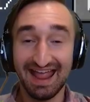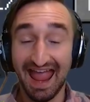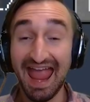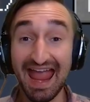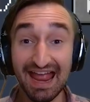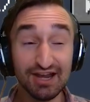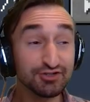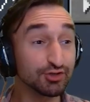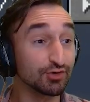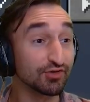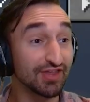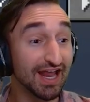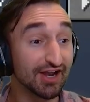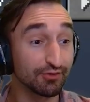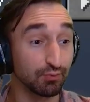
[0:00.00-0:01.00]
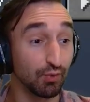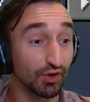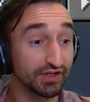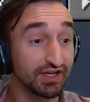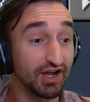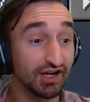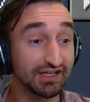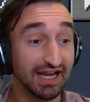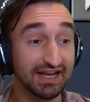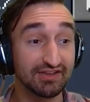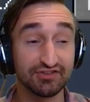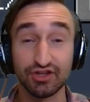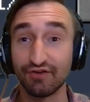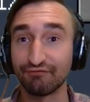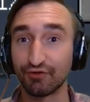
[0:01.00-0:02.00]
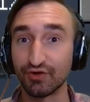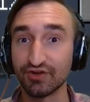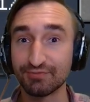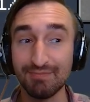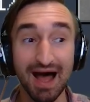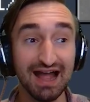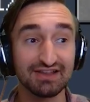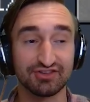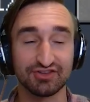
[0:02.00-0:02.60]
Andrews had us working on getting stuff for his Mind